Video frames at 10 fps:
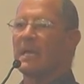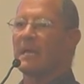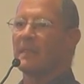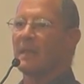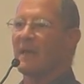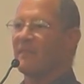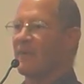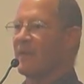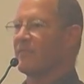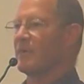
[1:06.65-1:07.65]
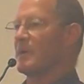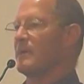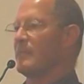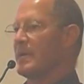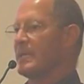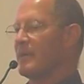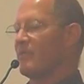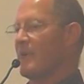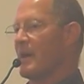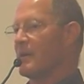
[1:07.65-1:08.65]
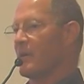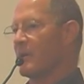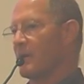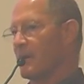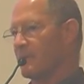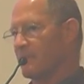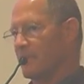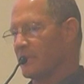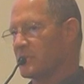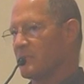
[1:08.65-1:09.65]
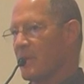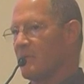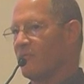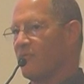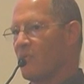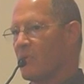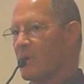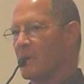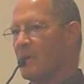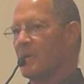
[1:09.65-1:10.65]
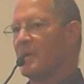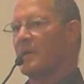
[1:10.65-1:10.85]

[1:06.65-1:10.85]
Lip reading: And then I've identified or I've illustrated 4